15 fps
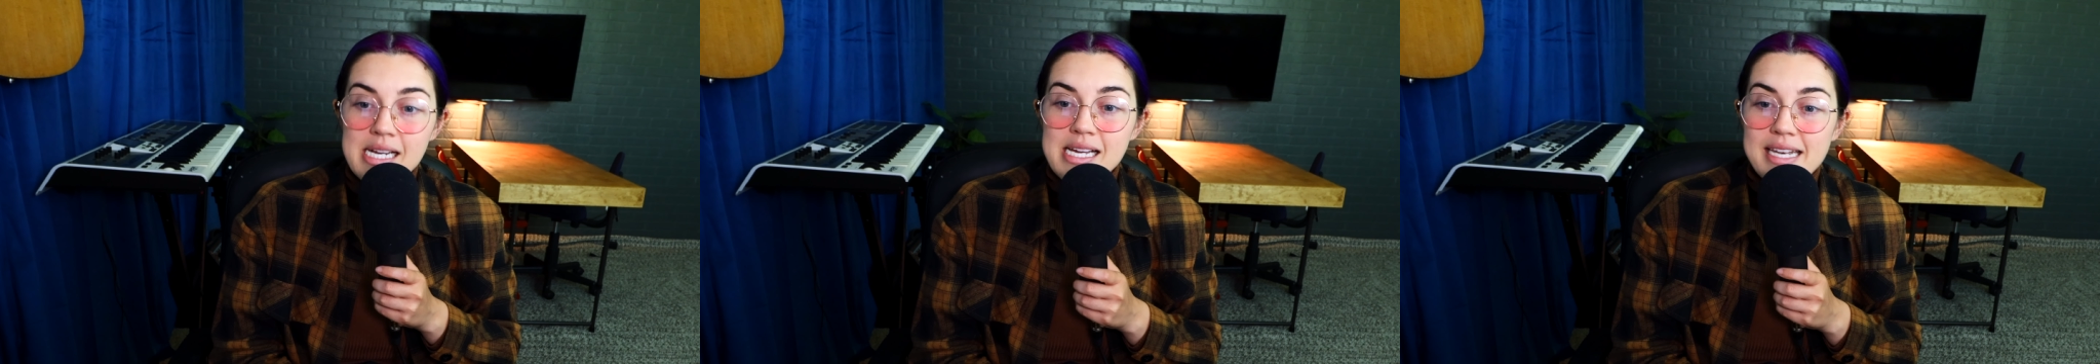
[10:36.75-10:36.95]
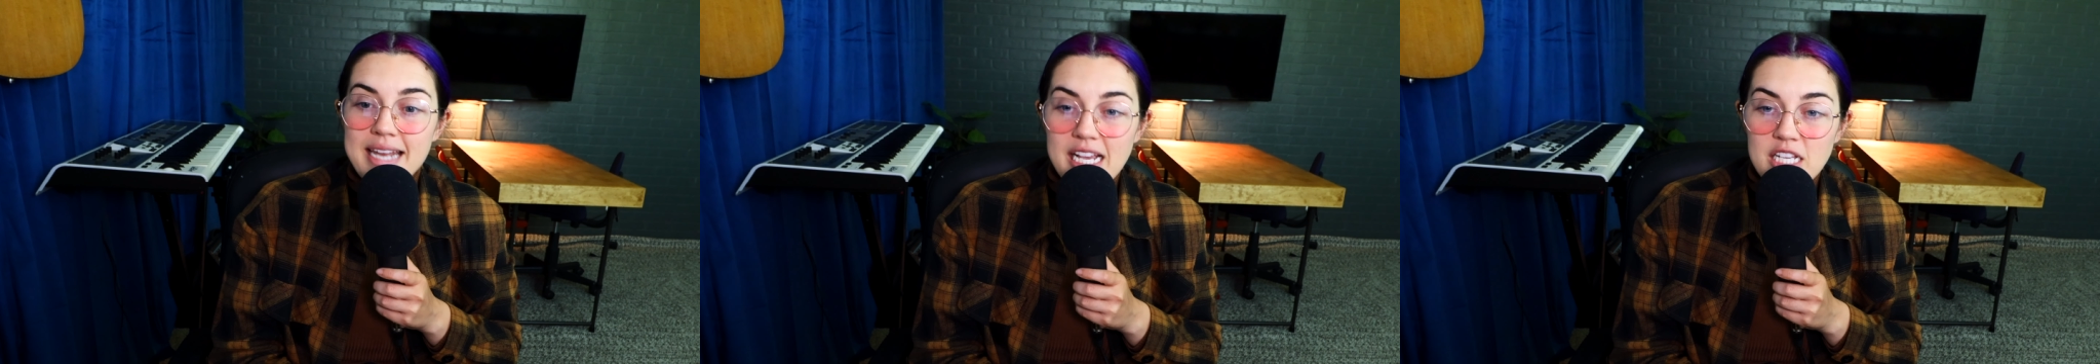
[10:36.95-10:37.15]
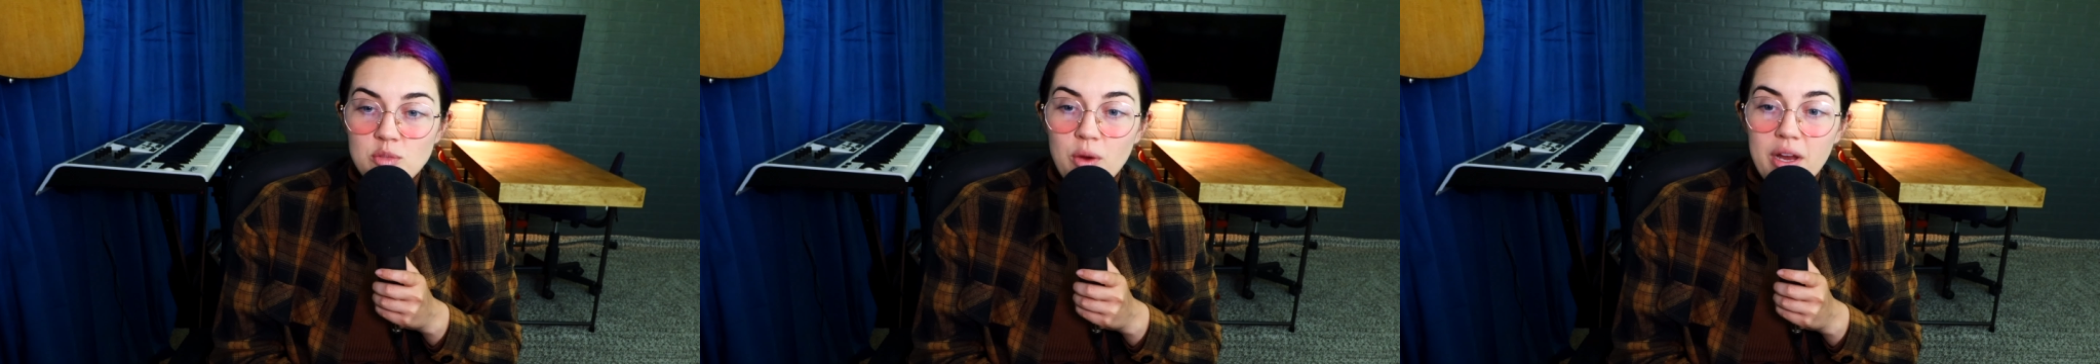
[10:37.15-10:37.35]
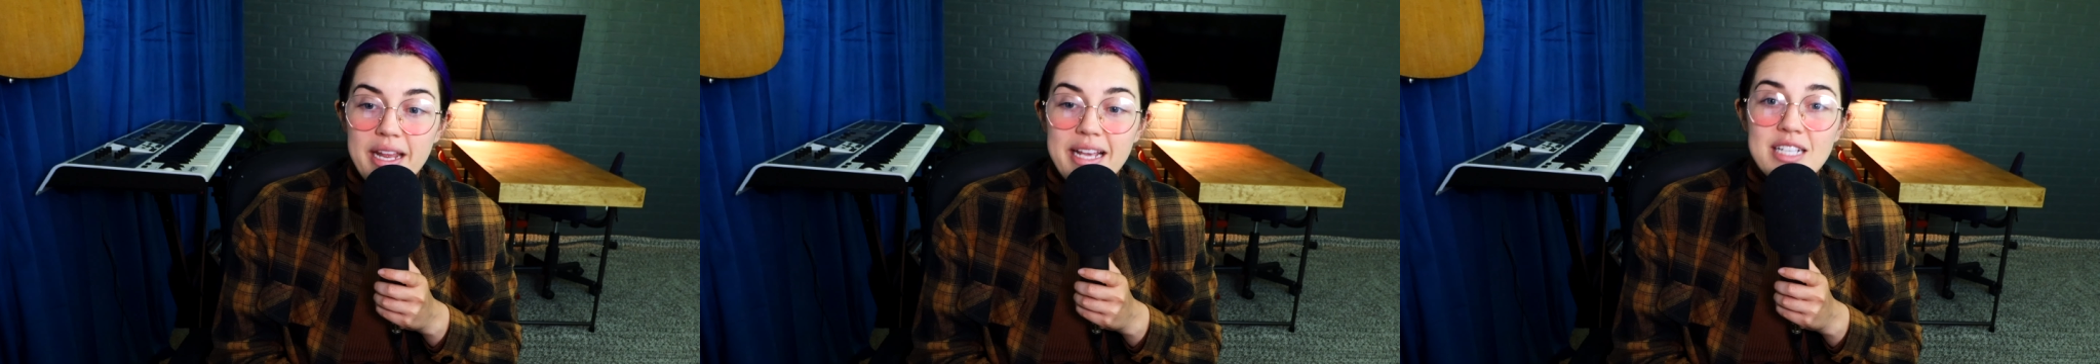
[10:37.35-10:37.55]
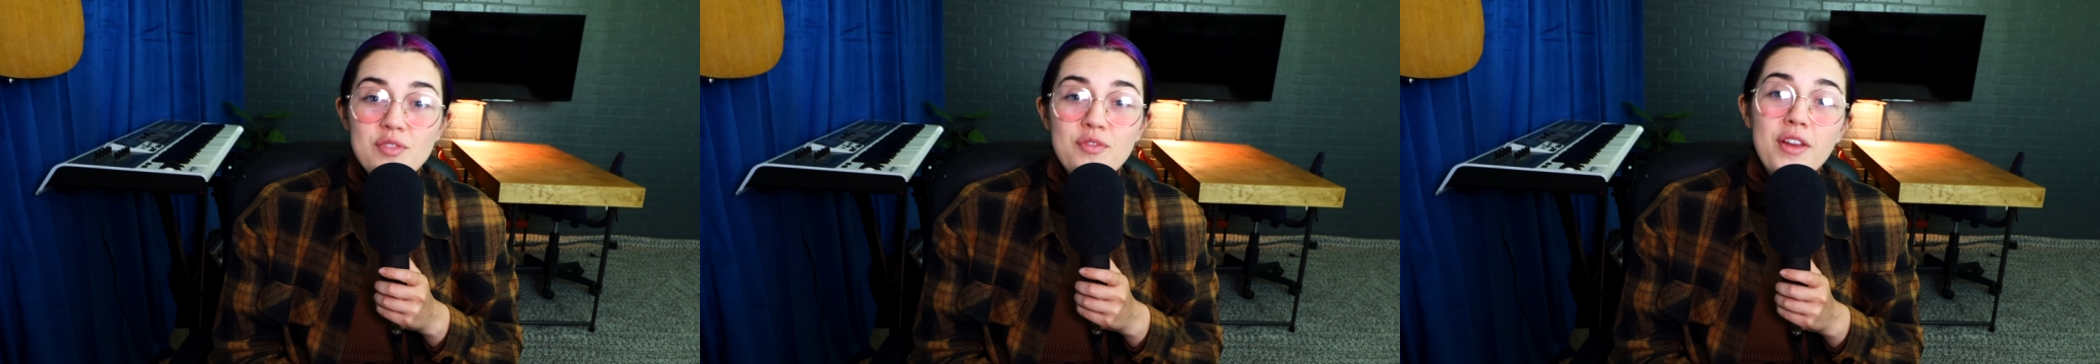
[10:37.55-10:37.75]
Next one
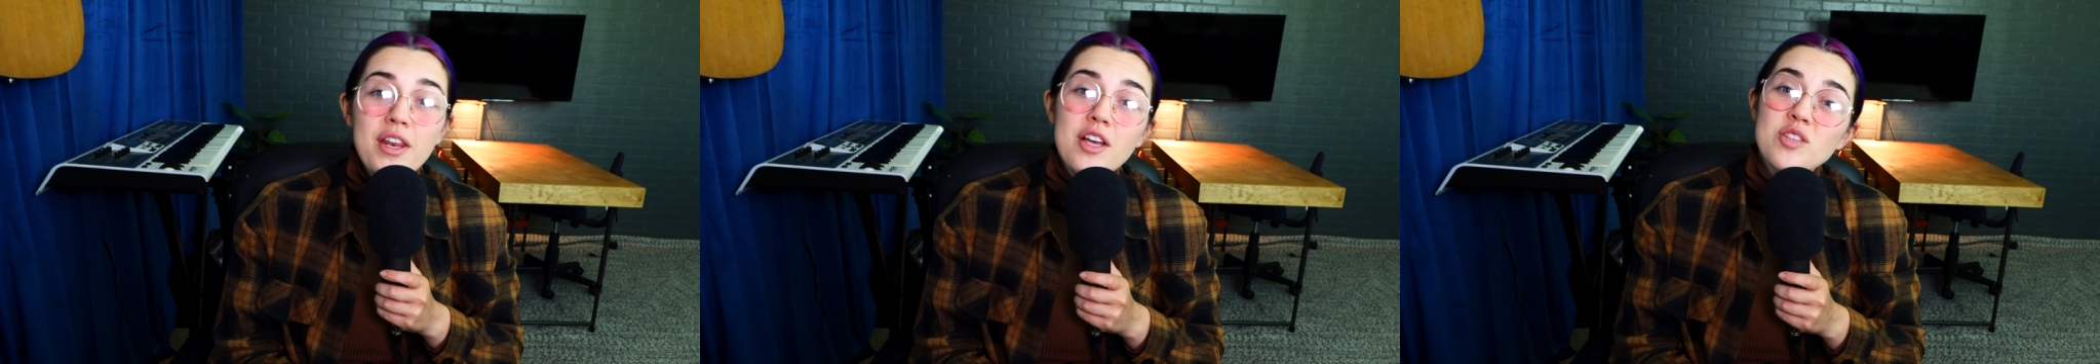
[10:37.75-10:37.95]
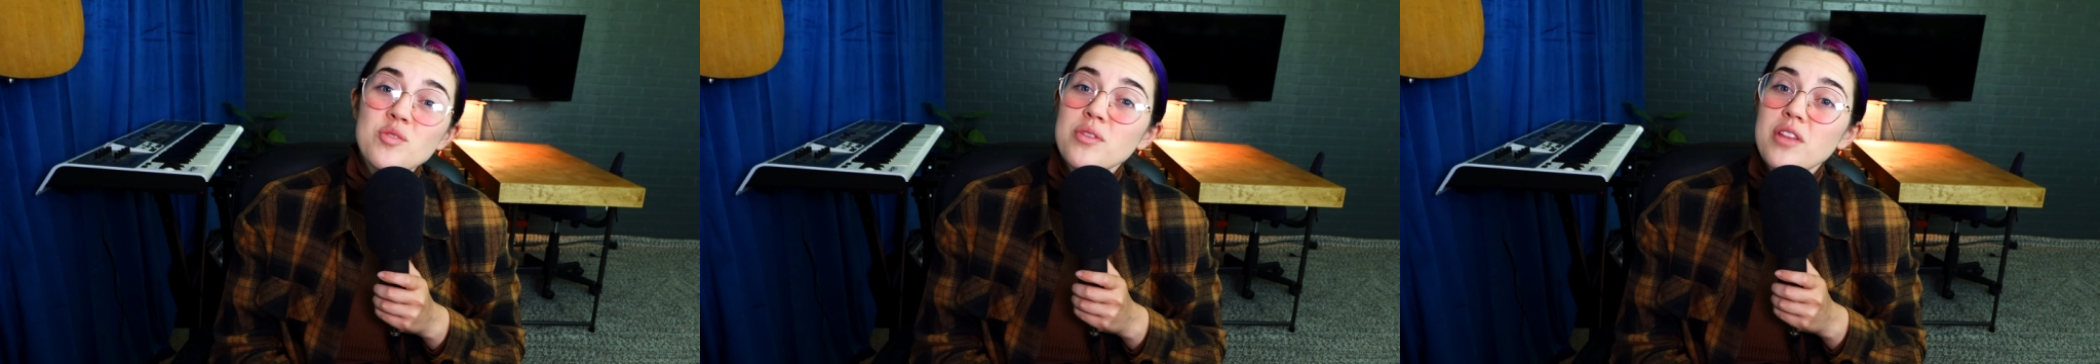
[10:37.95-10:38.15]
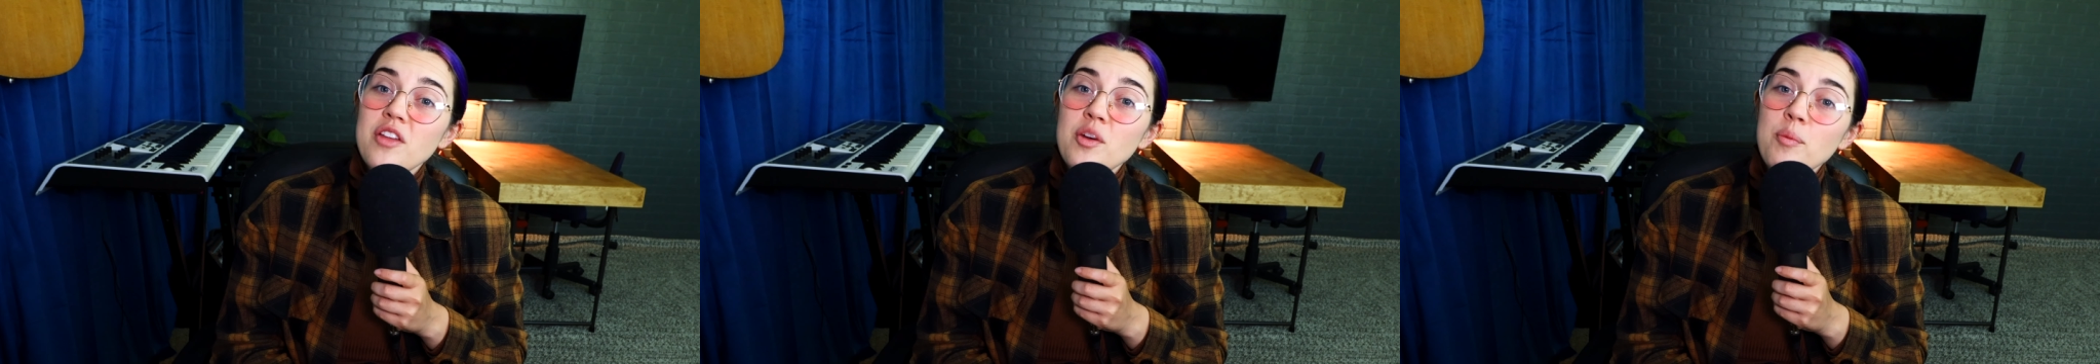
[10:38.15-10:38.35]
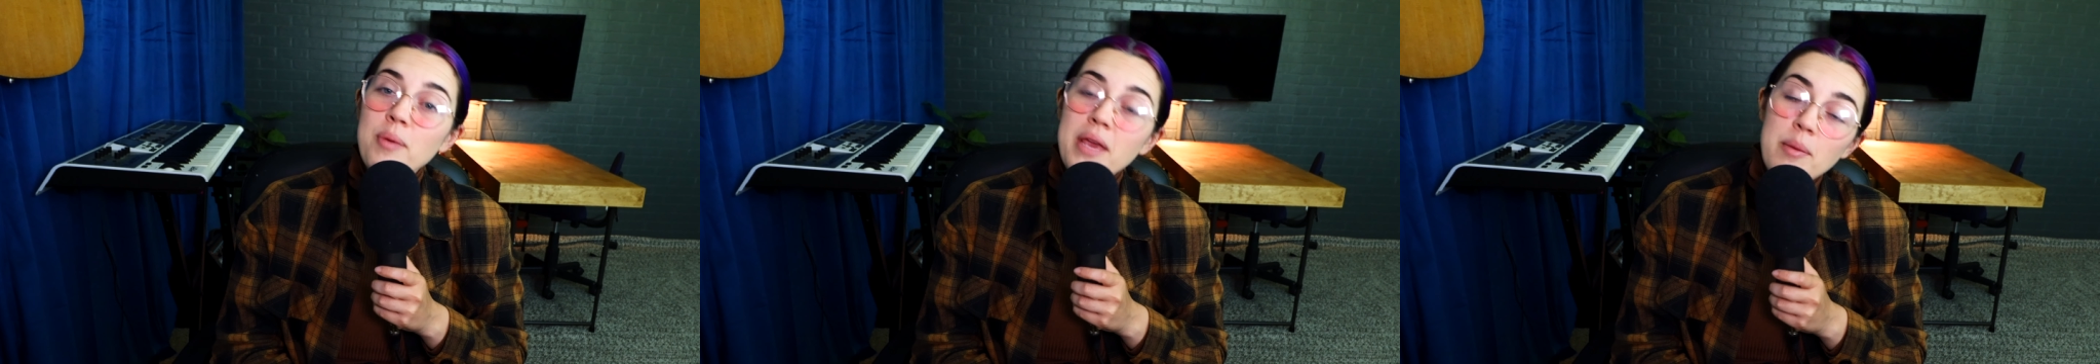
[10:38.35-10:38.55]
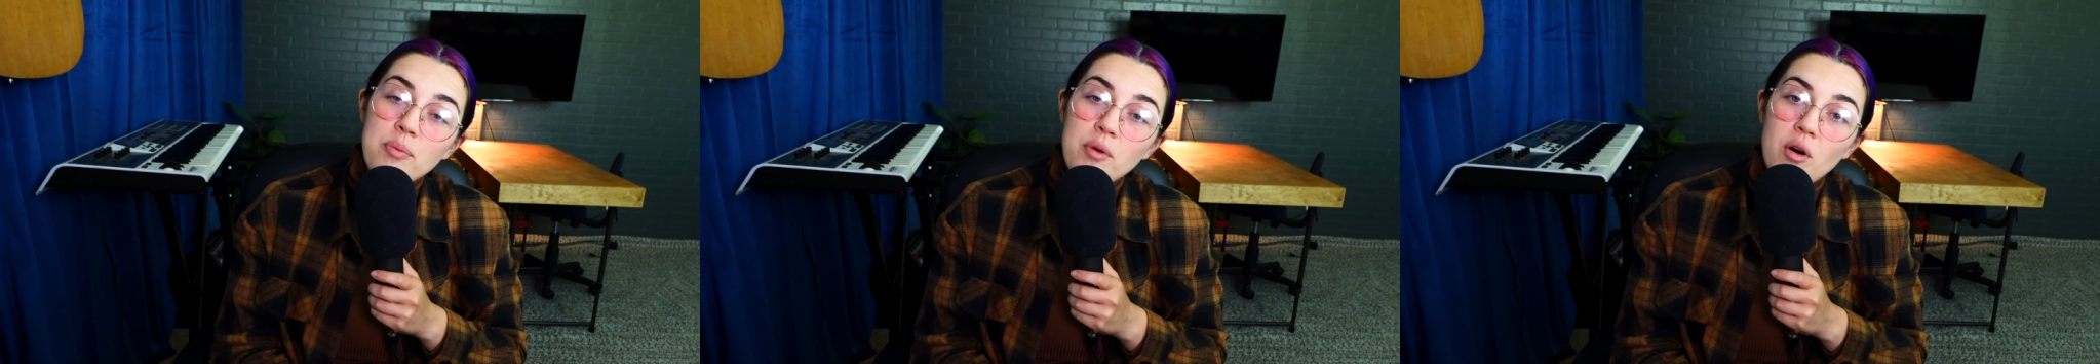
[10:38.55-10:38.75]
is videos with other
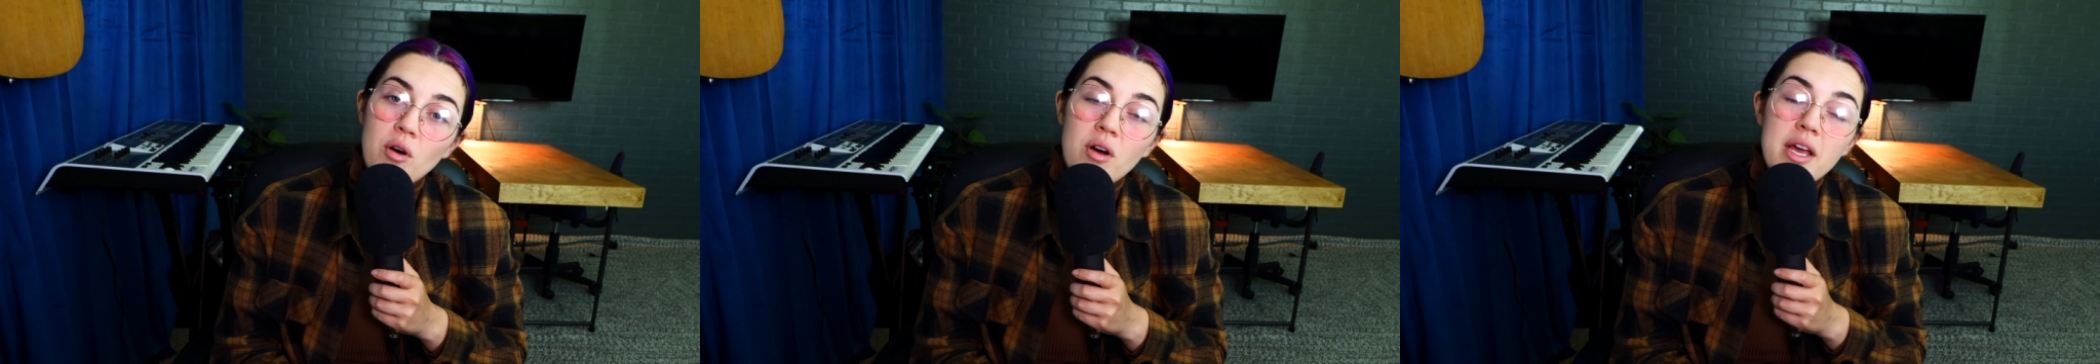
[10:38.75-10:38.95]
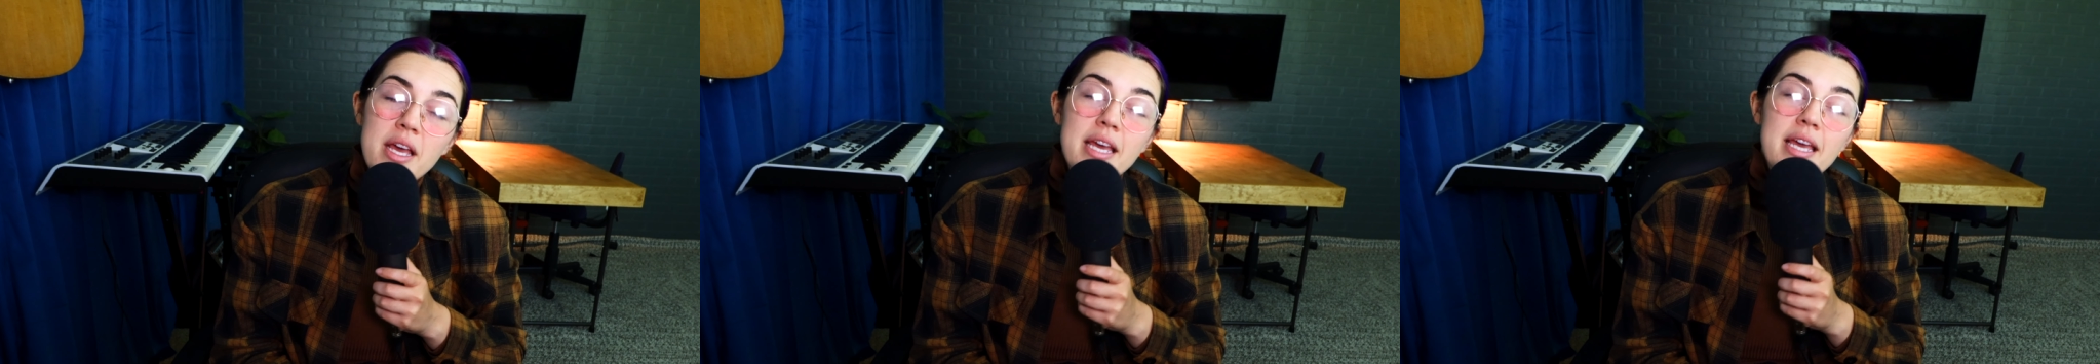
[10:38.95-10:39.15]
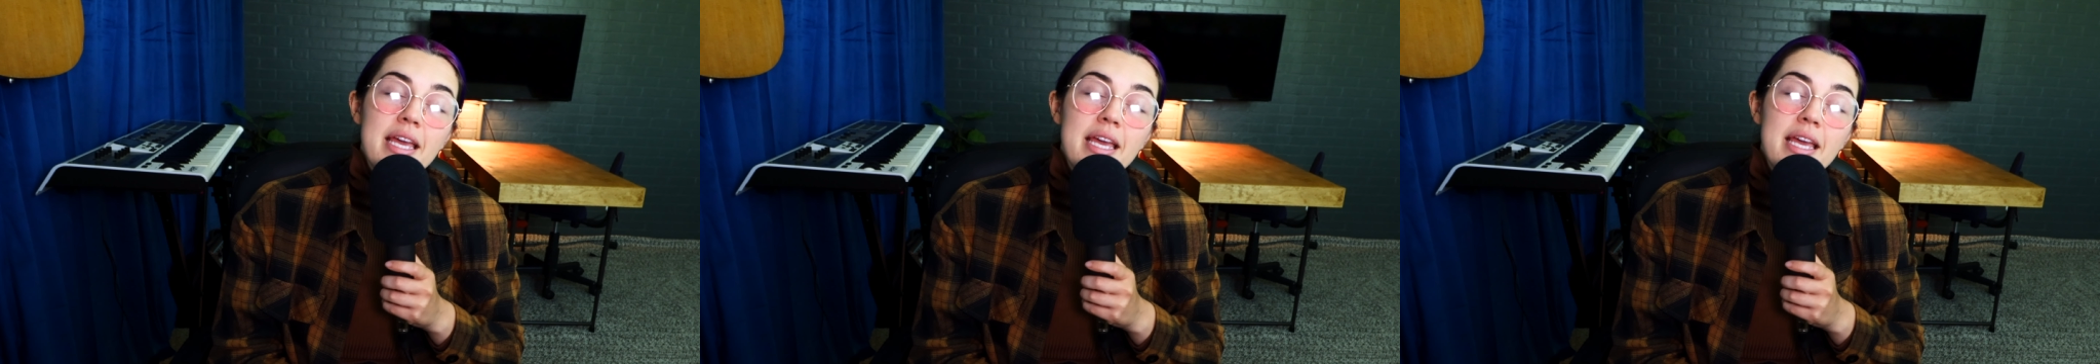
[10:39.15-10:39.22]
people.